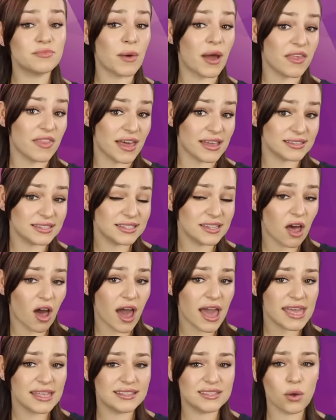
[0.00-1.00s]
by their
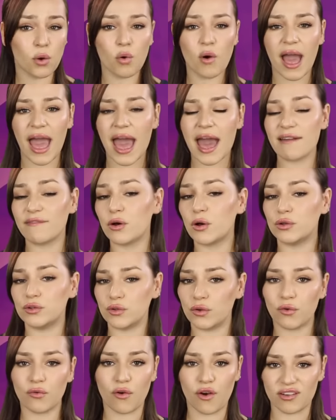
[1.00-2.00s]
sides or have
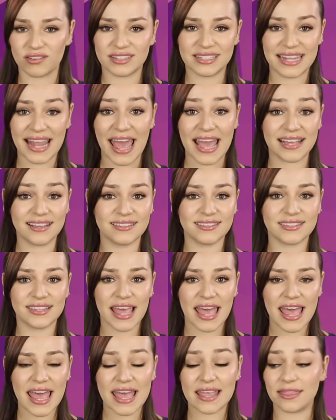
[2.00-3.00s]
uncrossed legs.
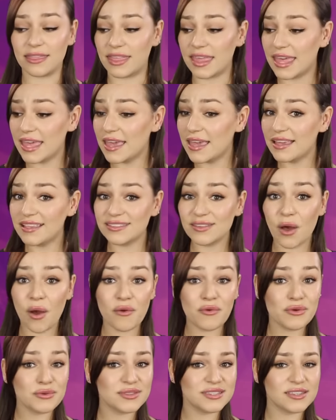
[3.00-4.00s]
These
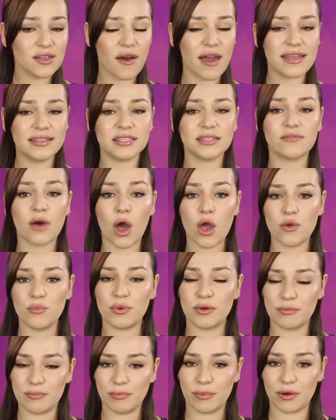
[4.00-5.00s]
are all signs of
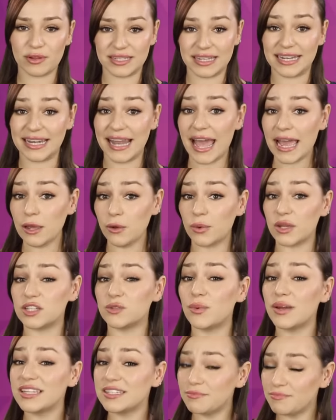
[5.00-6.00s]
open body
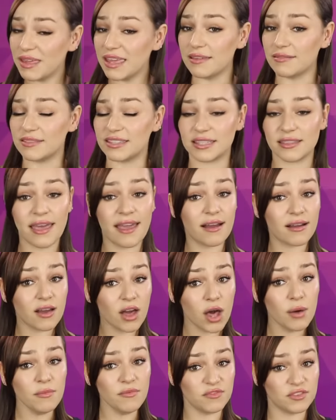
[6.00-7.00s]
language, which means they are
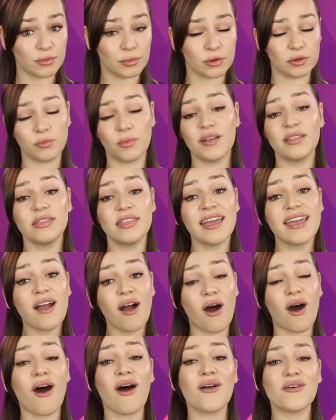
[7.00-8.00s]
comfortable when they
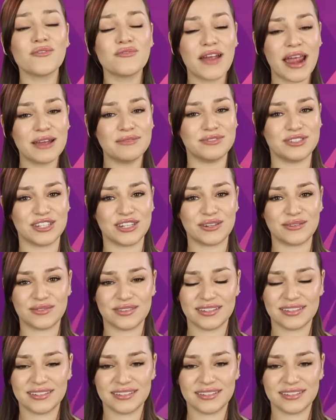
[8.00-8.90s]
are around you.